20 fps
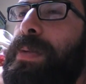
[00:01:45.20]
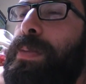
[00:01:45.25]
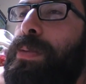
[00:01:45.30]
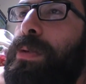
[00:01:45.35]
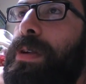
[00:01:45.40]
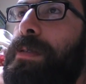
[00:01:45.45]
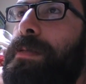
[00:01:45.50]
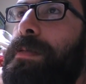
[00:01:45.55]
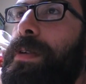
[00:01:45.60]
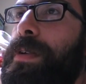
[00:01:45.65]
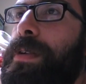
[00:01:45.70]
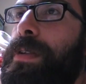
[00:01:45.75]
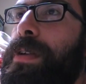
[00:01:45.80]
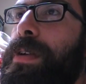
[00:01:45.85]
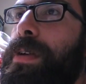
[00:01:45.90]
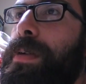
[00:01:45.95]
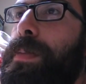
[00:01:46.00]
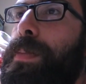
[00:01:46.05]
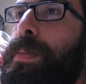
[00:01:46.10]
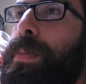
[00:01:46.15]
pretty fucked
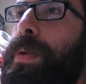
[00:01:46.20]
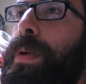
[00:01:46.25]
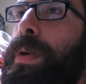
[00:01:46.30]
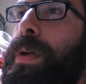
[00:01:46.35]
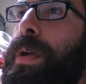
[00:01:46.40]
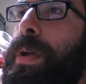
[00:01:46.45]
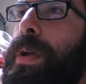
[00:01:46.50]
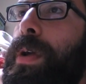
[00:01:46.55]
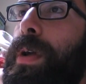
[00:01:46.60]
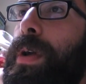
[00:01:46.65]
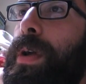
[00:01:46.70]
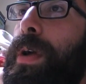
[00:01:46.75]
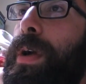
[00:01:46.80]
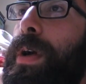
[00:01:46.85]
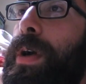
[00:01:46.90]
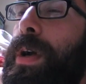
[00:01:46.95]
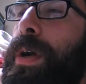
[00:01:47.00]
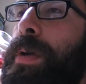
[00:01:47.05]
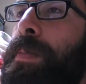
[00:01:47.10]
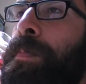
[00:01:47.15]
up.
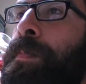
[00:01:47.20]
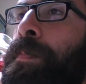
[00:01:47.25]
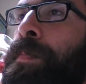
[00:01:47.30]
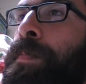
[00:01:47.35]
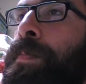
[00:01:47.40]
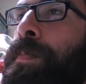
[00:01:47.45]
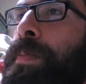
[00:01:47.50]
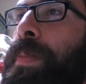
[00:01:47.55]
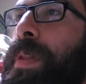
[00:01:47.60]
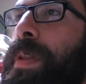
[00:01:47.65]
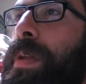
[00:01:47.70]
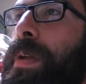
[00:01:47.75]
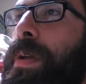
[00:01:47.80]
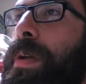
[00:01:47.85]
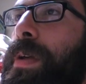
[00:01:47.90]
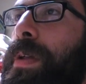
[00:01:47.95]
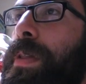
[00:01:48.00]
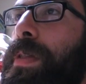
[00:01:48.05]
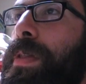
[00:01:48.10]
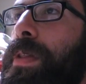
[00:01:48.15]
Um,
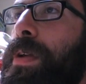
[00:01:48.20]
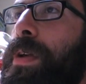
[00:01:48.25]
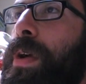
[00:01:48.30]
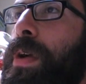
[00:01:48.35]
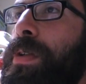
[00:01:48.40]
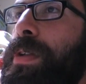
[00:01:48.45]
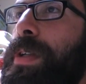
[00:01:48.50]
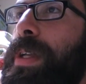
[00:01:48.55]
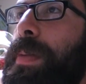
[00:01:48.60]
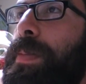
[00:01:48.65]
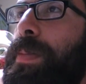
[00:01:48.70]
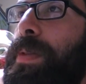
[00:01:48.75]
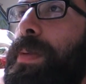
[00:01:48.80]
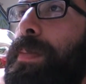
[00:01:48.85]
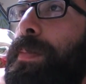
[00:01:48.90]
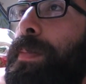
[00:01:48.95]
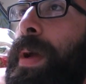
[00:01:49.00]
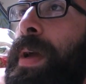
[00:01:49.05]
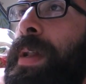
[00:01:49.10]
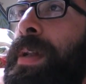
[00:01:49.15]
the concept that
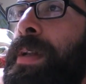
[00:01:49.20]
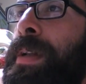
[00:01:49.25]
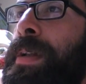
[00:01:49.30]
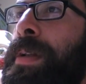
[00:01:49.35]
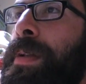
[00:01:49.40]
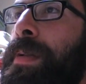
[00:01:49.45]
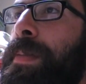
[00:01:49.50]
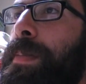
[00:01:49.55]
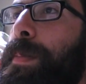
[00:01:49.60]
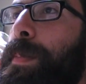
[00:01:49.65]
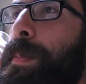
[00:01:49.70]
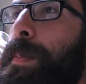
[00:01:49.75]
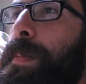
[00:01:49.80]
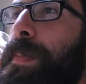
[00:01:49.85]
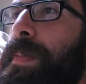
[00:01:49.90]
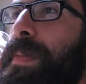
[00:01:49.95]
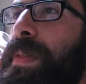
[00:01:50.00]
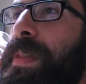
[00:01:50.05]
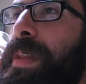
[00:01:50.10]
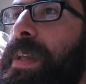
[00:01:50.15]
men
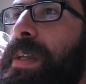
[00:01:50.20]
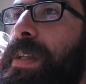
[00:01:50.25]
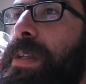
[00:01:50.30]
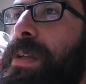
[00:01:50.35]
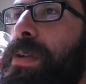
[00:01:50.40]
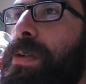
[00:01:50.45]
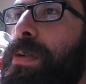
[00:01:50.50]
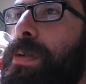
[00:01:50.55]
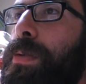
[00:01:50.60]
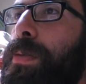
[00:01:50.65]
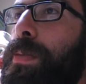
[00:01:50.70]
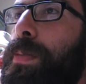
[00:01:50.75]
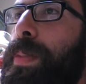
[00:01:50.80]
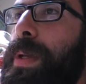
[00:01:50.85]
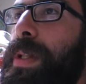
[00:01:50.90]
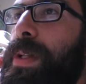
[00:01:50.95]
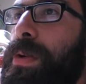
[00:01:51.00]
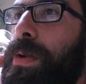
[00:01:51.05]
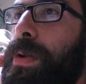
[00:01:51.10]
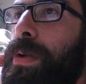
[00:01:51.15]
need to be
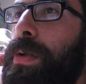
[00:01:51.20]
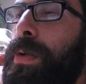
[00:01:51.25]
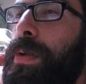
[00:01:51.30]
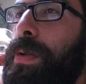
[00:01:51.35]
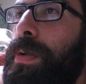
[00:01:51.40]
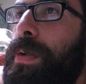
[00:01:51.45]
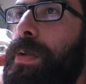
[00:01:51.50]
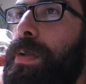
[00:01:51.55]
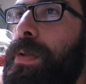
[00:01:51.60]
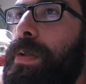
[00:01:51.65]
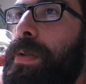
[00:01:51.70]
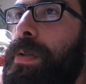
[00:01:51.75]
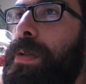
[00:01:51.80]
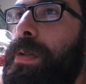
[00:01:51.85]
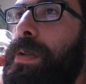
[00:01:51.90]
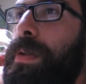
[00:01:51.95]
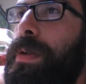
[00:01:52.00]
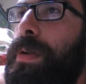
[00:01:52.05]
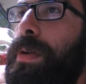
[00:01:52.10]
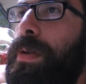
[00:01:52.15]
taught
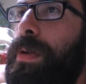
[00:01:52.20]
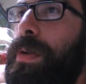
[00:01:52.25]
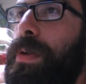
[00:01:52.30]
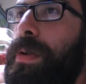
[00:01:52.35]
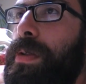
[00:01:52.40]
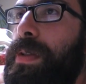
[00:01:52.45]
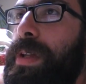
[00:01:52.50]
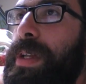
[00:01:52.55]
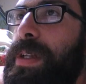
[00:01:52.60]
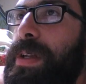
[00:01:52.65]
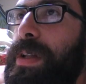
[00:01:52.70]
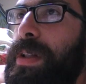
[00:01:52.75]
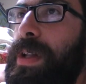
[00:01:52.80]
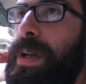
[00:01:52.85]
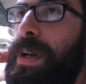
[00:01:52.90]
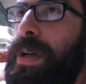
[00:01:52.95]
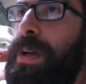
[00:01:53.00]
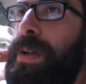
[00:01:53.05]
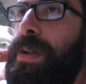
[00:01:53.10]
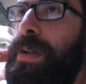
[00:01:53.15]
or need to
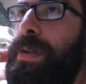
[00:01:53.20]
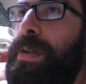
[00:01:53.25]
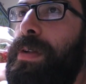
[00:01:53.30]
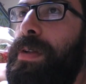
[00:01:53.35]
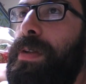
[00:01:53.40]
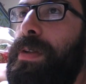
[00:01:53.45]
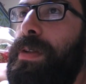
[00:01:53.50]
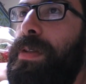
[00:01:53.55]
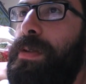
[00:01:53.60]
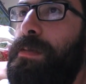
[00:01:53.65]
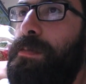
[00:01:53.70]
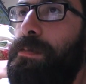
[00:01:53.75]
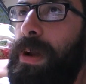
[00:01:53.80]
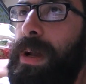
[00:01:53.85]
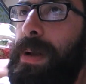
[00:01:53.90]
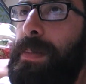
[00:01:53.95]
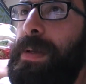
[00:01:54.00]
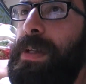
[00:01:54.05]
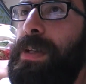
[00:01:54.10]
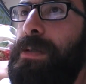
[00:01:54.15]
learn that
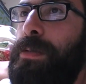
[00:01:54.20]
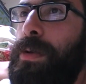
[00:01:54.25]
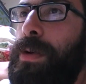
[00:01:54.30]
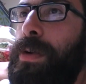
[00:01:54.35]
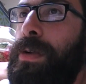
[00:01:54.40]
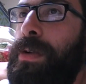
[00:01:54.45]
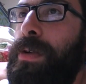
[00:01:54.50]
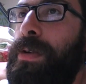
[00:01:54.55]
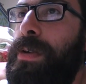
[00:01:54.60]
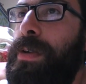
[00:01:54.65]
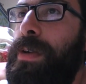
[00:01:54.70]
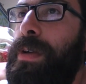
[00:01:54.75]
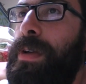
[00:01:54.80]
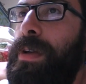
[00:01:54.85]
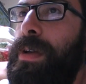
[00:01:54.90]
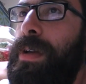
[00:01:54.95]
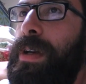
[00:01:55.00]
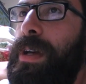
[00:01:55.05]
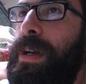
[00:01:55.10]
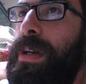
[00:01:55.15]
rape is wrong
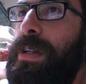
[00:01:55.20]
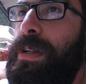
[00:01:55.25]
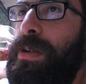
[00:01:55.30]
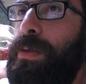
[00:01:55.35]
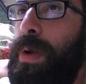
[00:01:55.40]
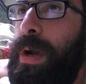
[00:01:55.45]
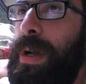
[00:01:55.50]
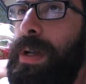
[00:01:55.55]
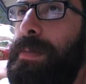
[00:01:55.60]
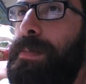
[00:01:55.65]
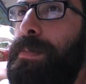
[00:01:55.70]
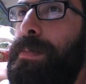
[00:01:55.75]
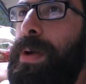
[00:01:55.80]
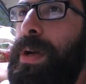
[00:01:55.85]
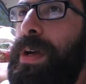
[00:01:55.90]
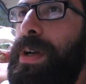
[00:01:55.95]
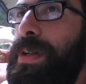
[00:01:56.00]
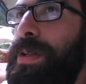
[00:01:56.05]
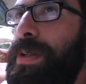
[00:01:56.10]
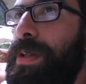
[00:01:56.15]
is quite
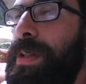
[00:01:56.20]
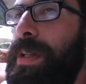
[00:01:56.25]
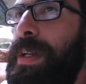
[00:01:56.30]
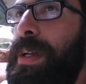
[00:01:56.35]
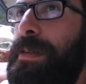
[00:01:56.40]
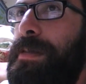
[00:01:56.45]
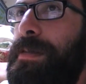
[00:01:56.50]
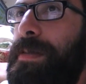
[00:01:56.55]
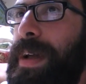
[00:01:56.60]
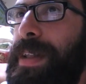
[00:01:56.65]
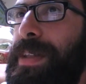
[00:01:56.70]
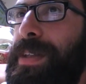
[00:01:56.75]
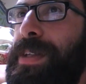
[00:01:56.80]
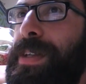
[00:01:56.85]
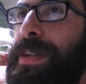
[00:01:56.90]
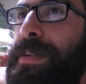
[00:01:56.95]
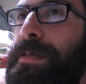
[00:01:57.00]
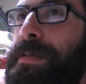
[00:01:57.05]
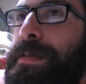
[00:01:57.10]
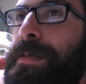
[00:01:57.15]
personally
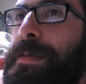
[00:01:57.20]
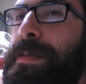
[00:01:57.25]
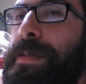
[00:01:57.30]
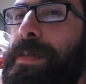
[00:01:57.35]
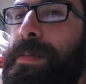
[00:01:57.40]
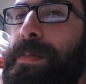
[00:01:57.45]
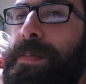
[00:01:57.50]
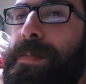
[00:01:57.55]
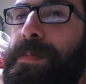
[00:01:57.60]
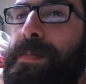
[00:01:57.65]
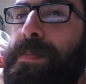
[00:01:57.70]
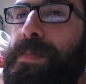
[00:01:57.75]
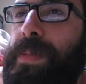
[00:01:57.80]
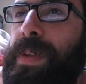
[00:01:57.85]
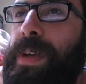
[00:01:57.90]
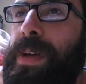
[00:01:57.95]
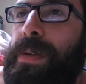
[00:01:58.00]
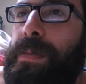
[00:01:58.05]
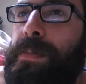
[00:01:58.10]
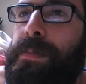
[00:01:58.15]
offensive
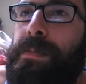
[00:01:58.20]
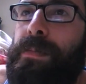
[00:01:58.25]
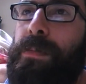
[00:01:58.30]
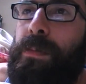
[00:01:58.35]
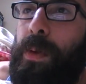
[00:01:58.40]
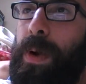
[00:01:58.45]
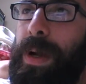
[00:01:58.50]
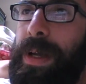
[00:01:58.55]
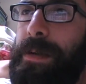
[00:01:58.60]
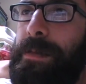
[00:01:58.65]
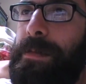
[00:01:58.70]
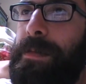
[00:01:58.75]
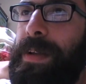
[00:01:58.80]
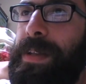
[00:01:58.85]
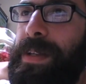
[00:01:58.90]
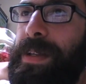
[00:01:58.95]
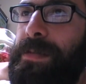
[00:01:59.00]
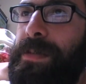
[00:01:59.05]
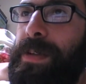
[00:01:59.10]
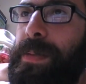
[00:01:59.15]
and quite
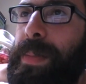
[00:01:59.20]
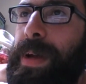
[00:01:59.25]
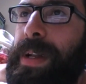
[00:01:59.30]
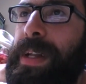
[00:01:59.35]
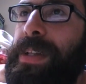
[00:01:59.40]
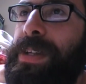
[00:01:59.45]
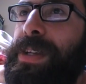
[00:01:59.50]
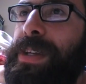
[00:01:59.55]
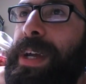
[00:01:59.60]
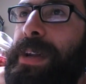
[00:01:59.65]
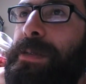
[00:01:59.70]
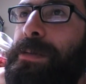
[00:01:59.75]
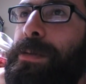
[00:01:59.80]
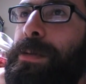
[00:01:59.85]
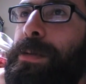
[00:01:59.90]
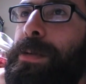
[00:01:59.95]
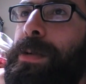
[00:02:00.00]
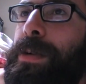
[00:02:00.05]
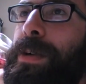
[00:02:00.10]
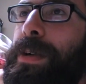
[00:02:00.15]
offensive to men in
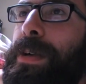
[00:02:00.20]
general,